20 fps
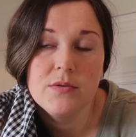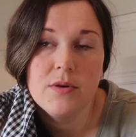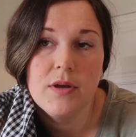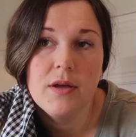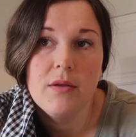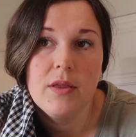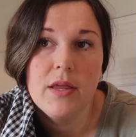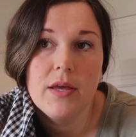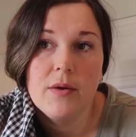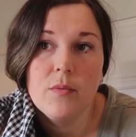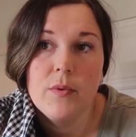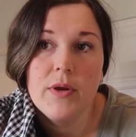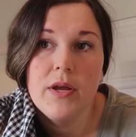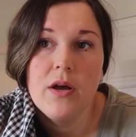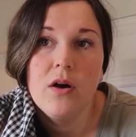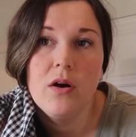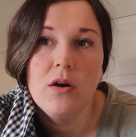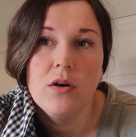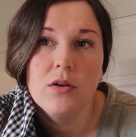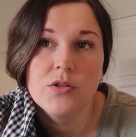to it, we
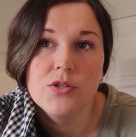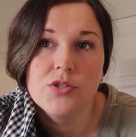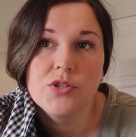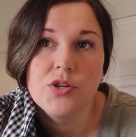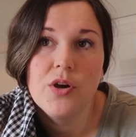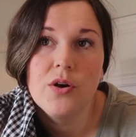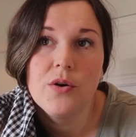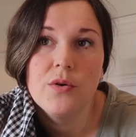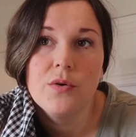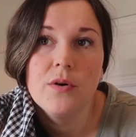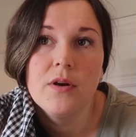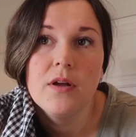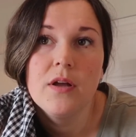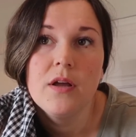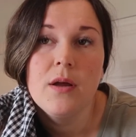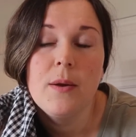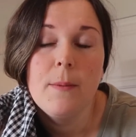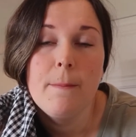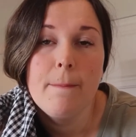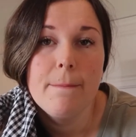all show
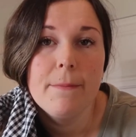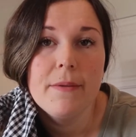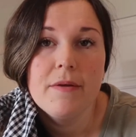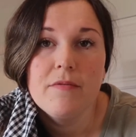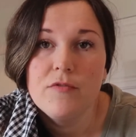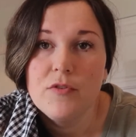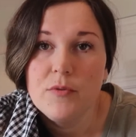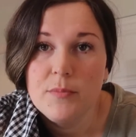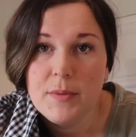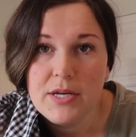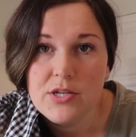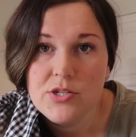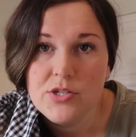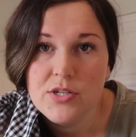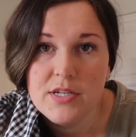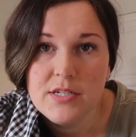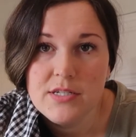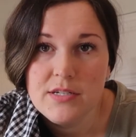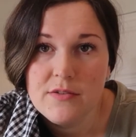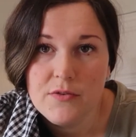
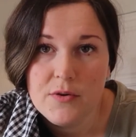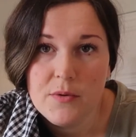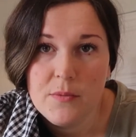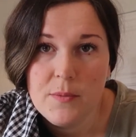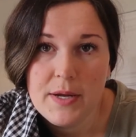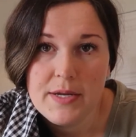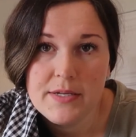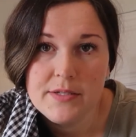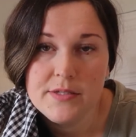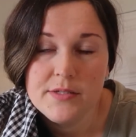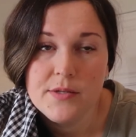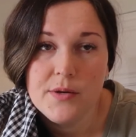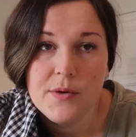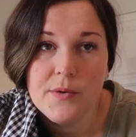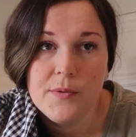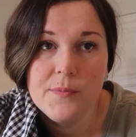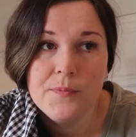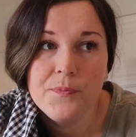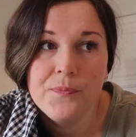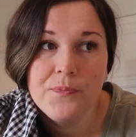inflammation in different ways.
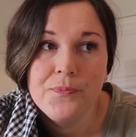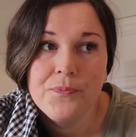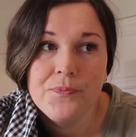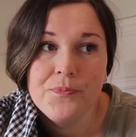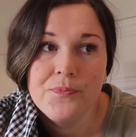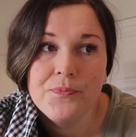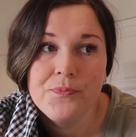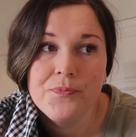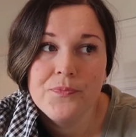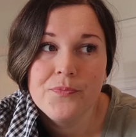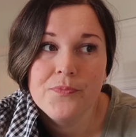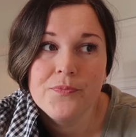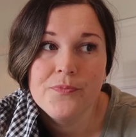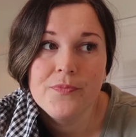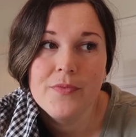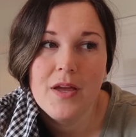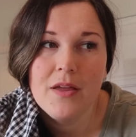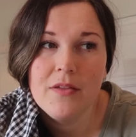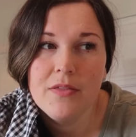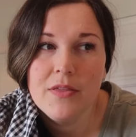So
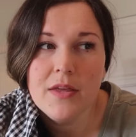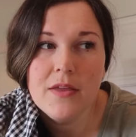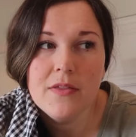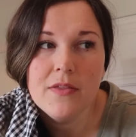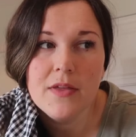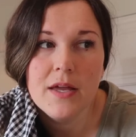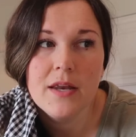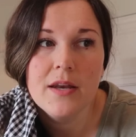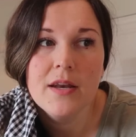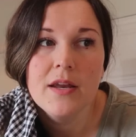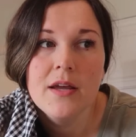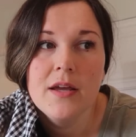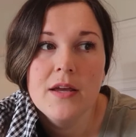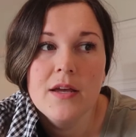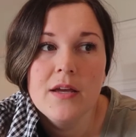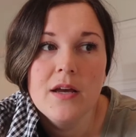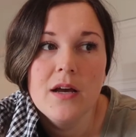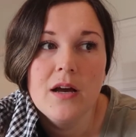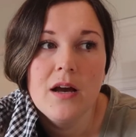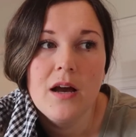I think that,
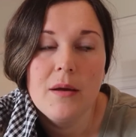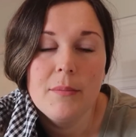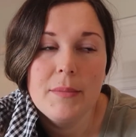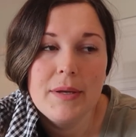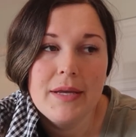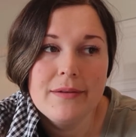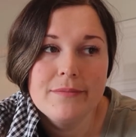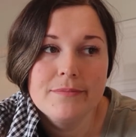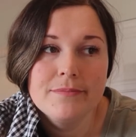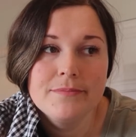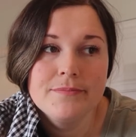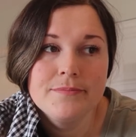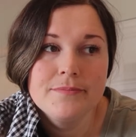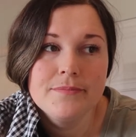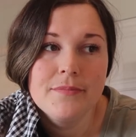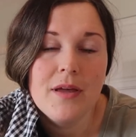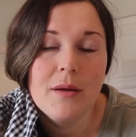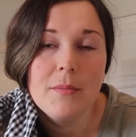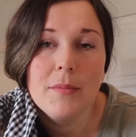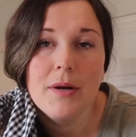I mean,
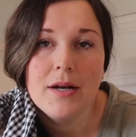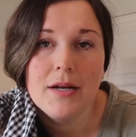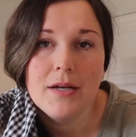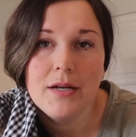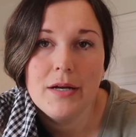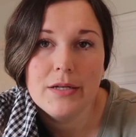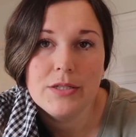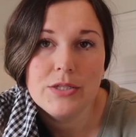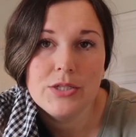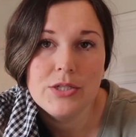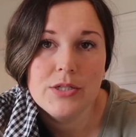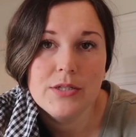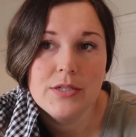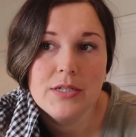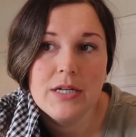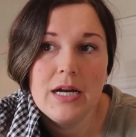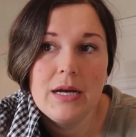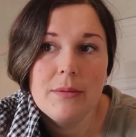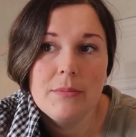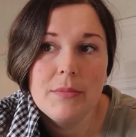I'm not a
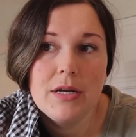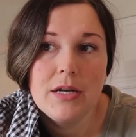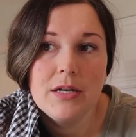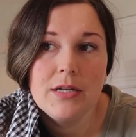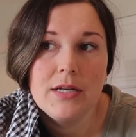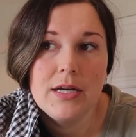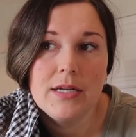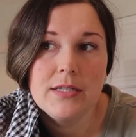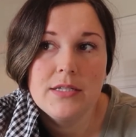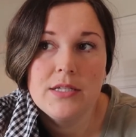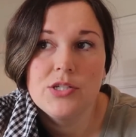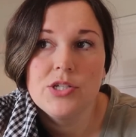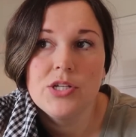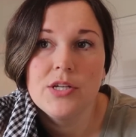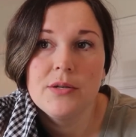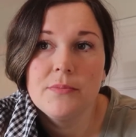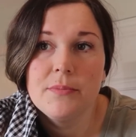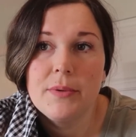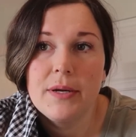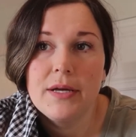doctor, I'm not a
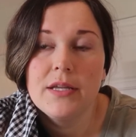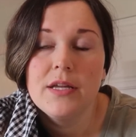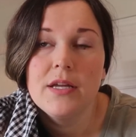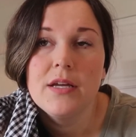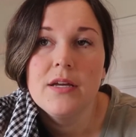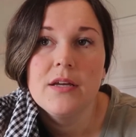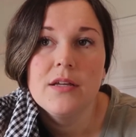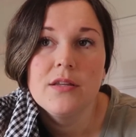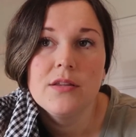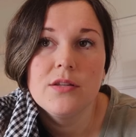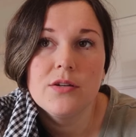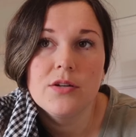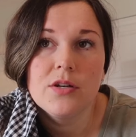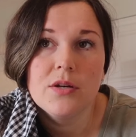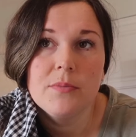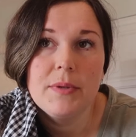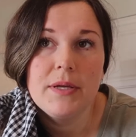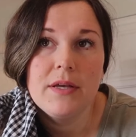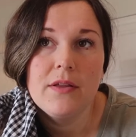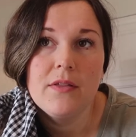dietitian, but there
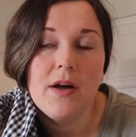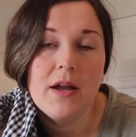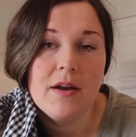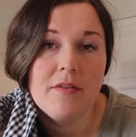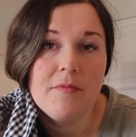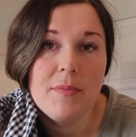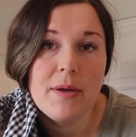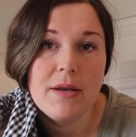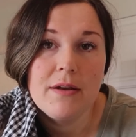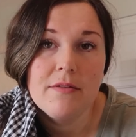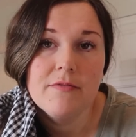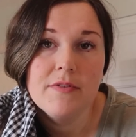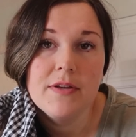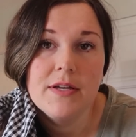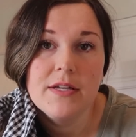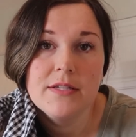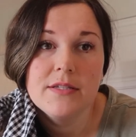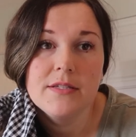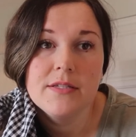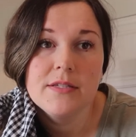could be a lot of
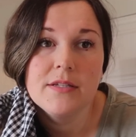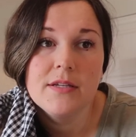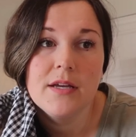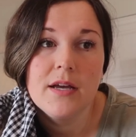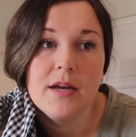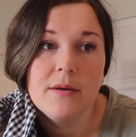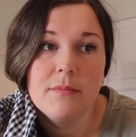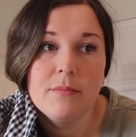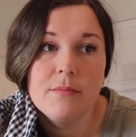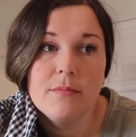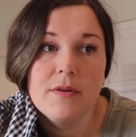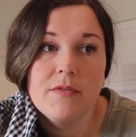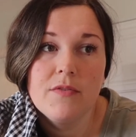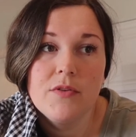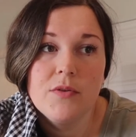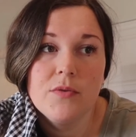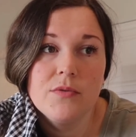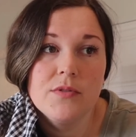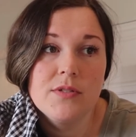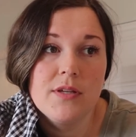benefits
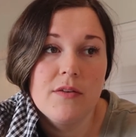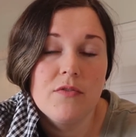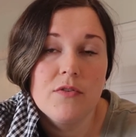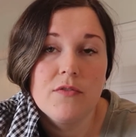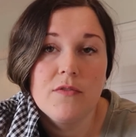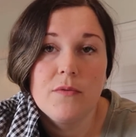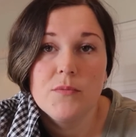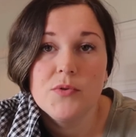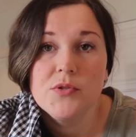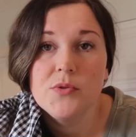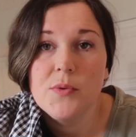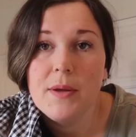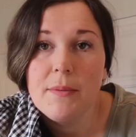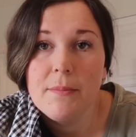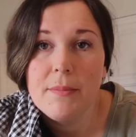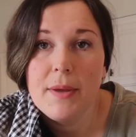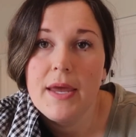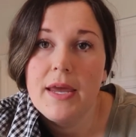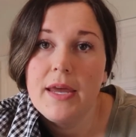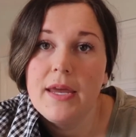if you suffer from
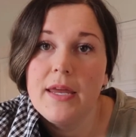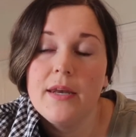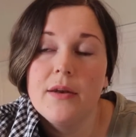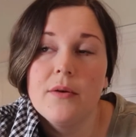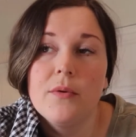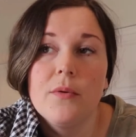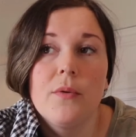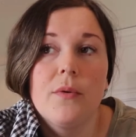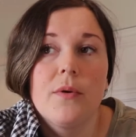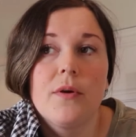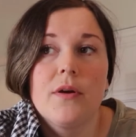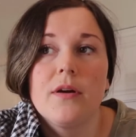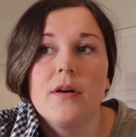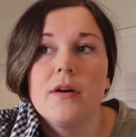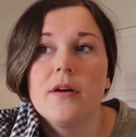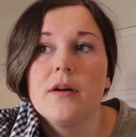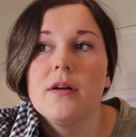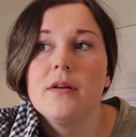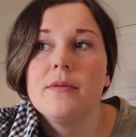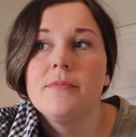joint pain
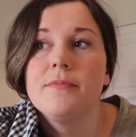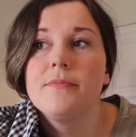or